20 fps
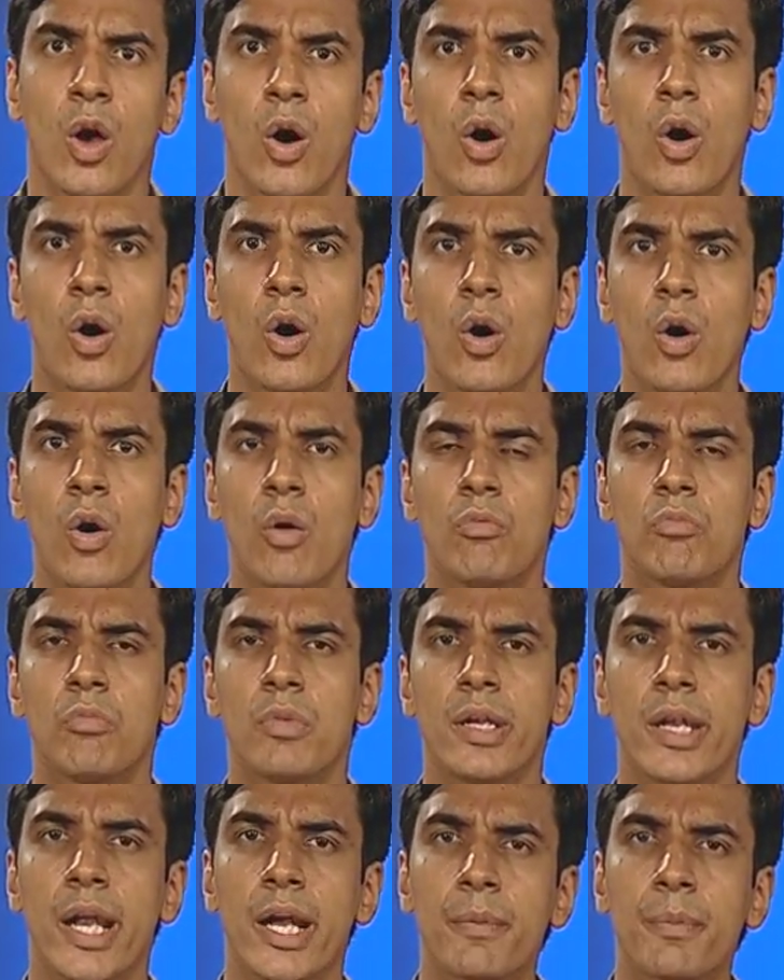Or
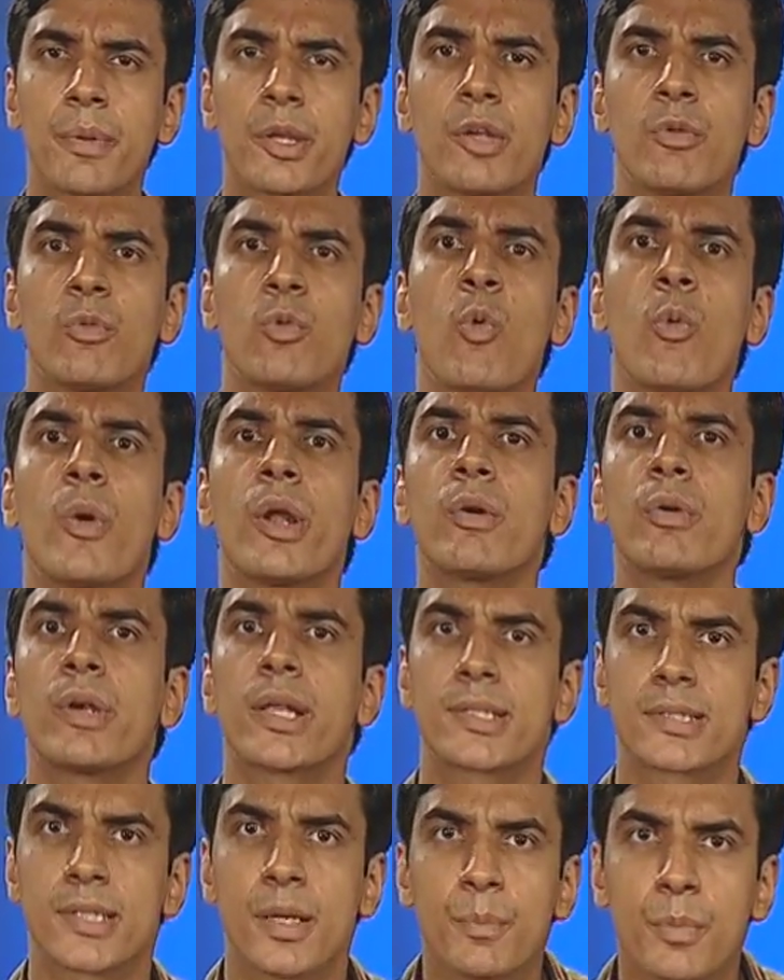let me give you a very good
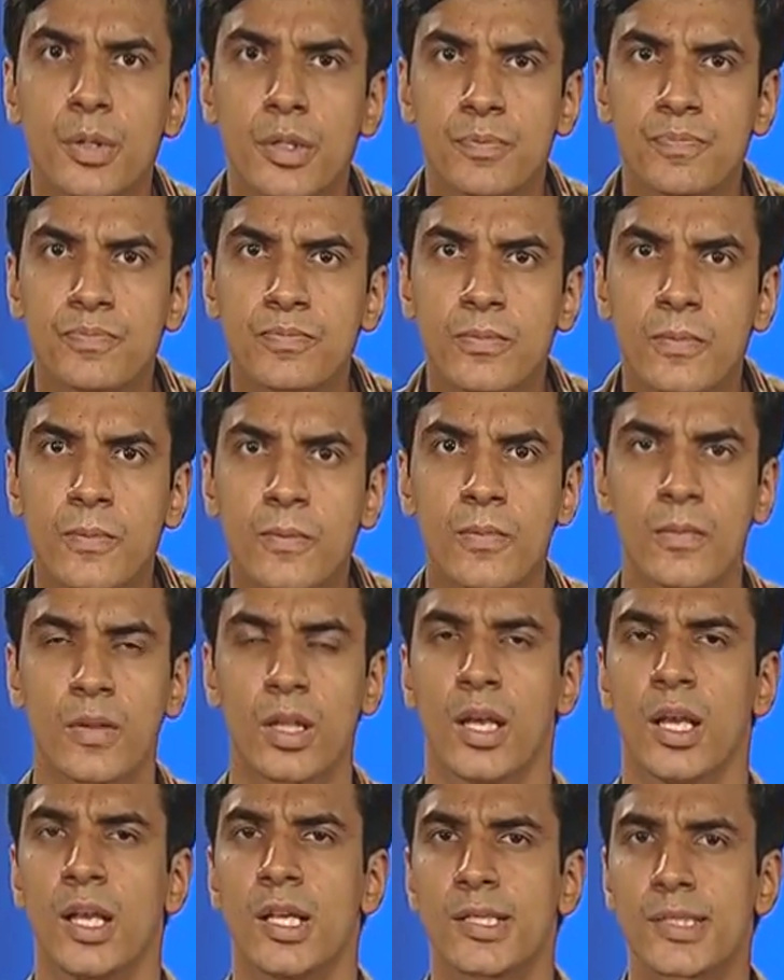example.
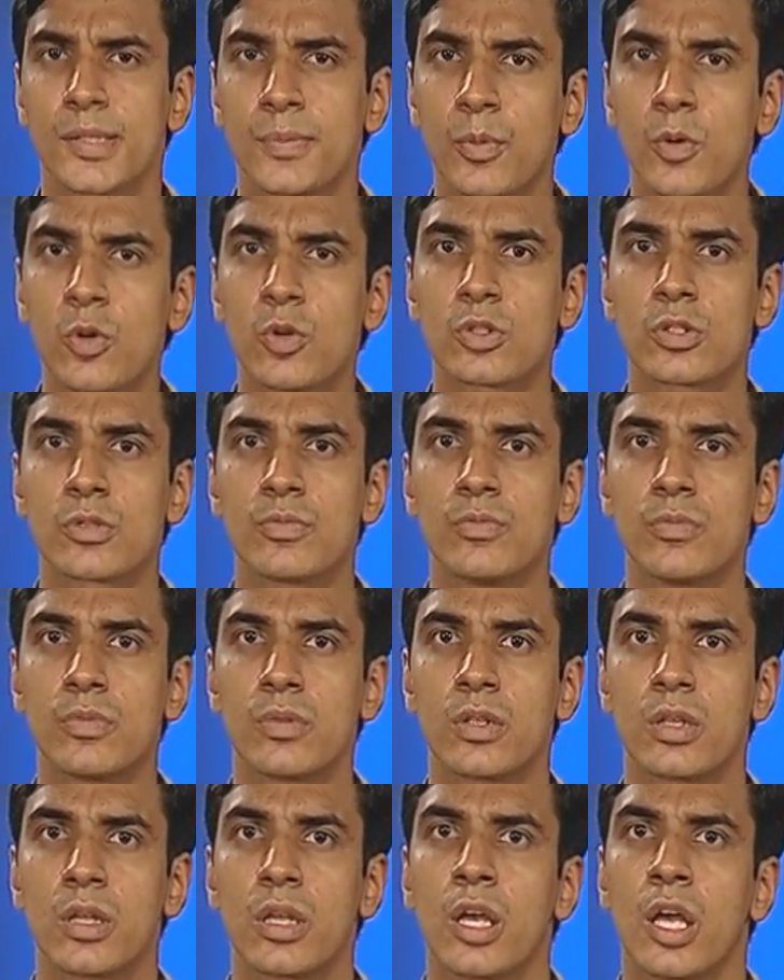Suppose
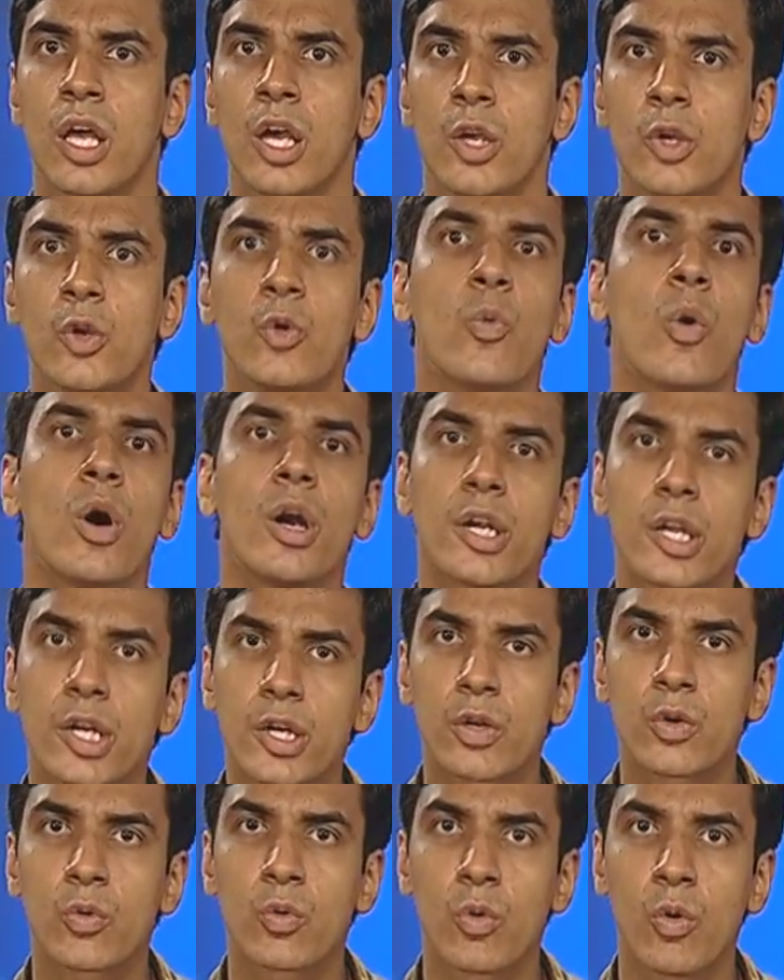you
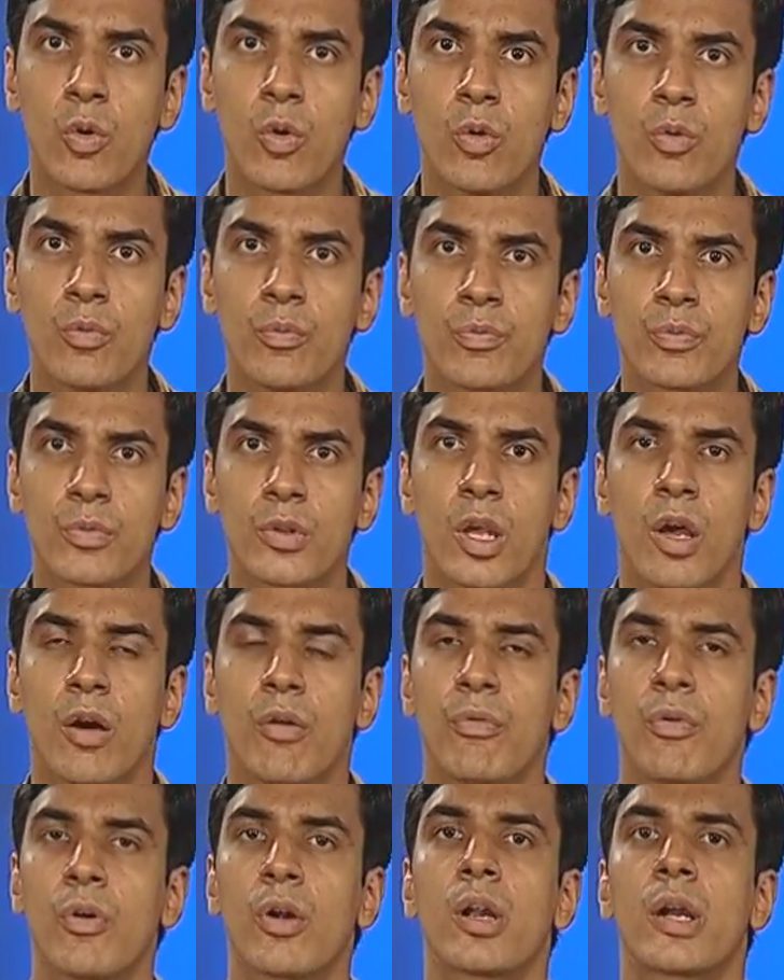wanted to go
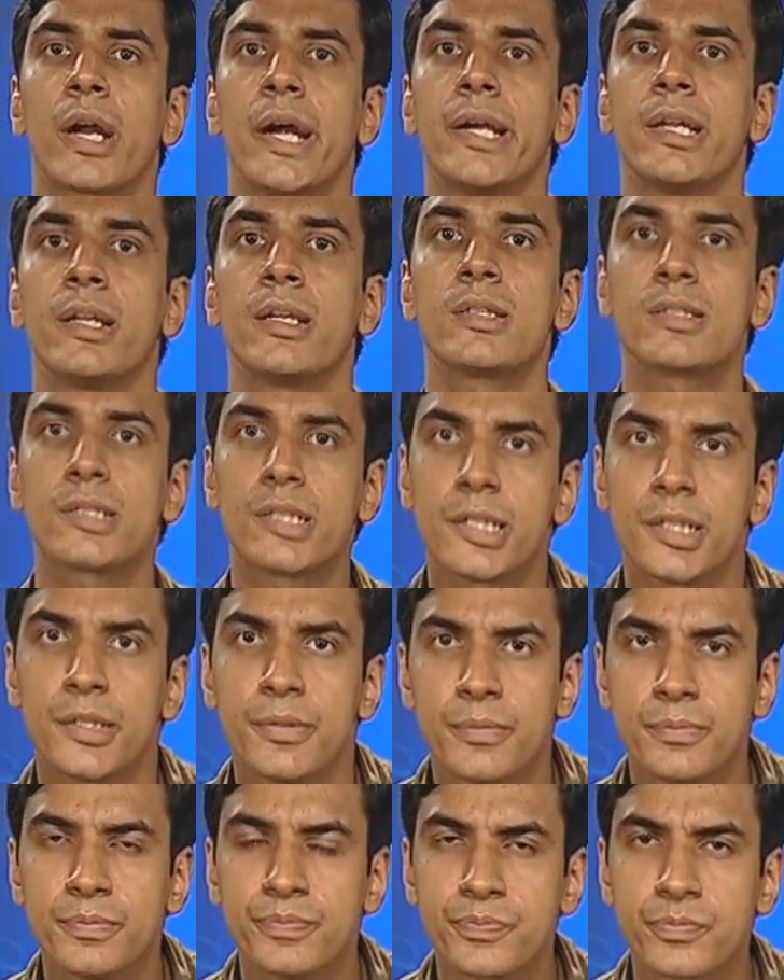for a ride in a city,
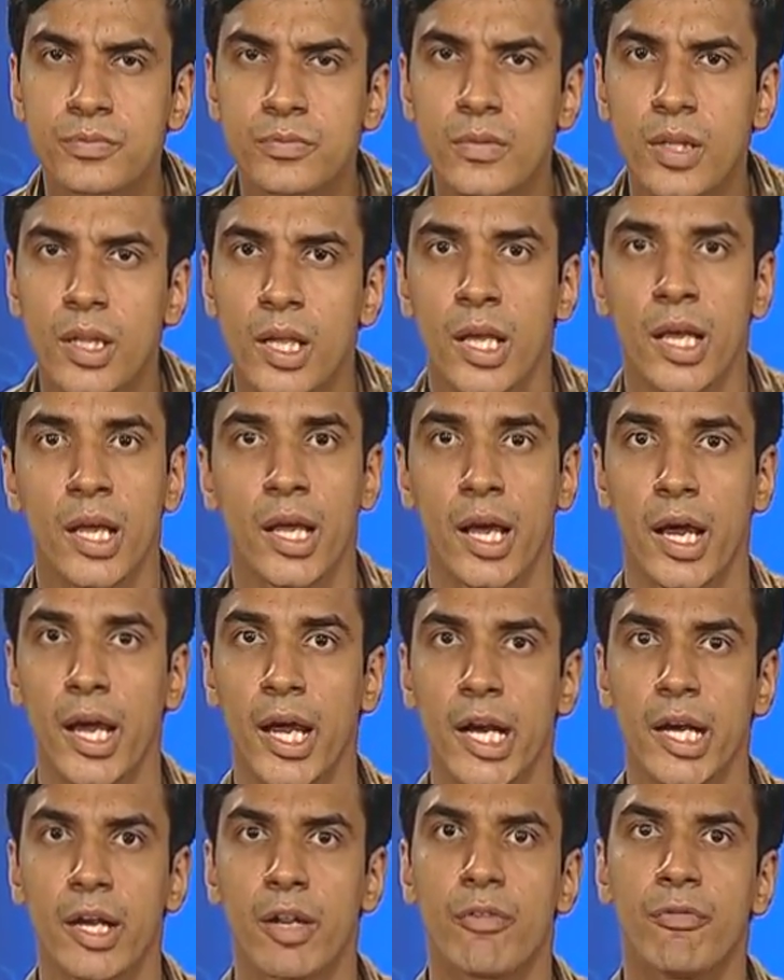
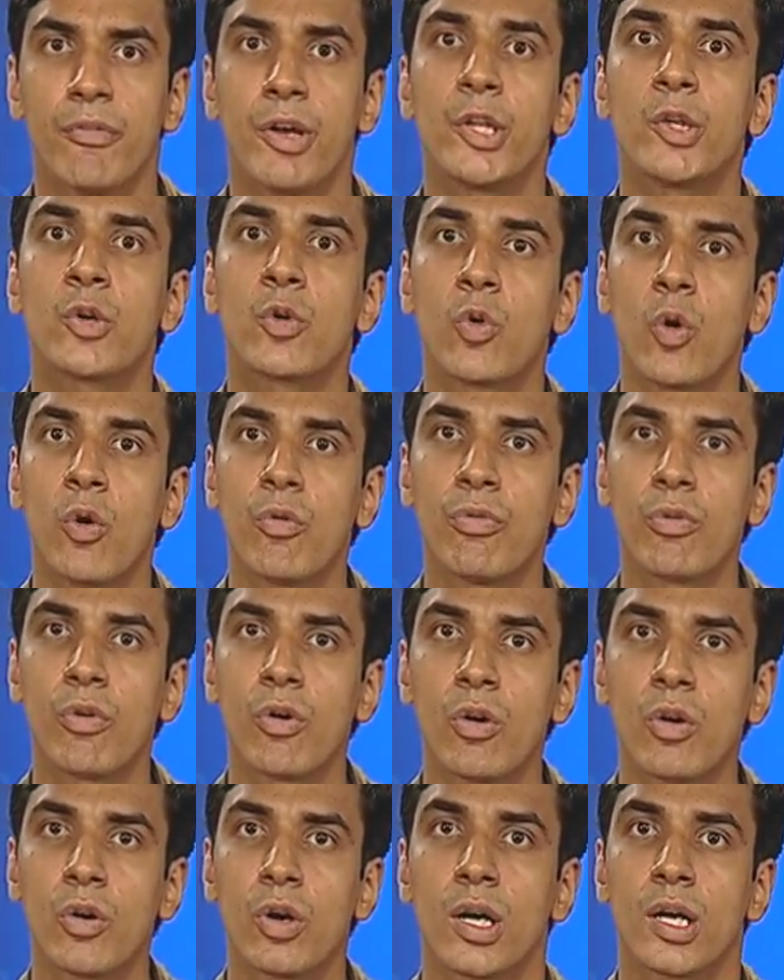and when you go
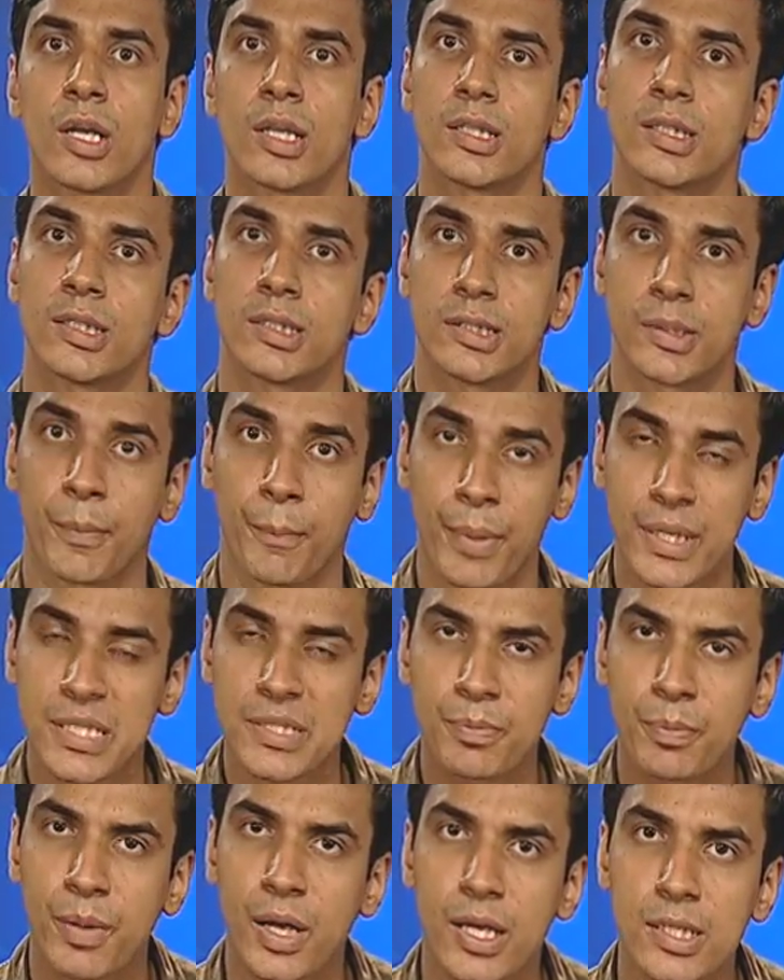for the bus
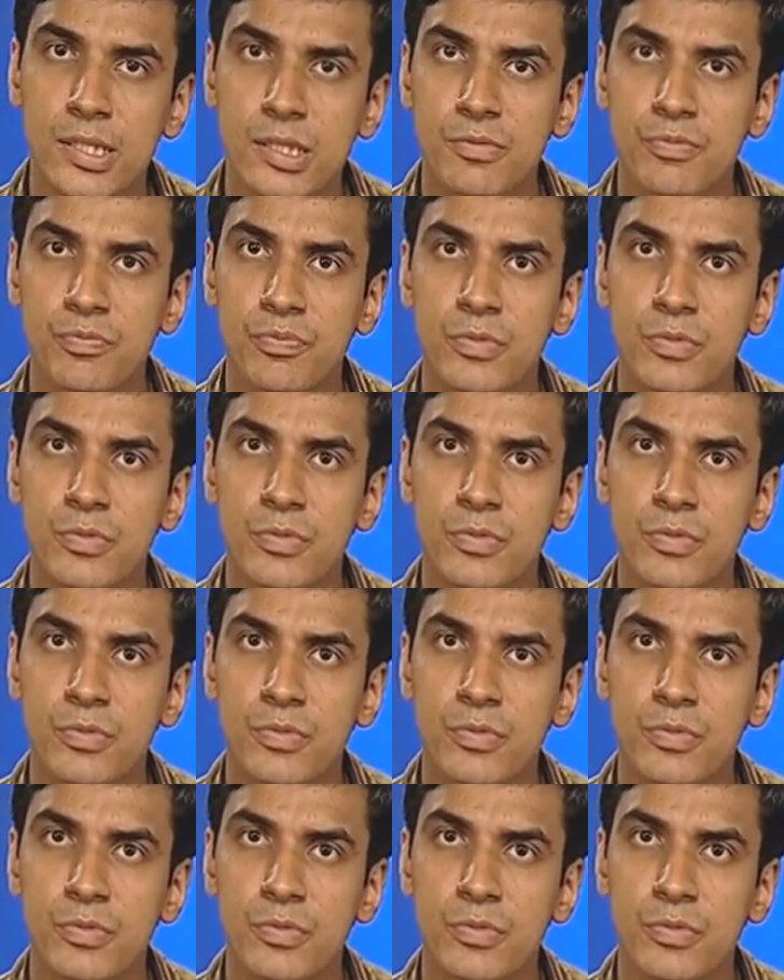pass,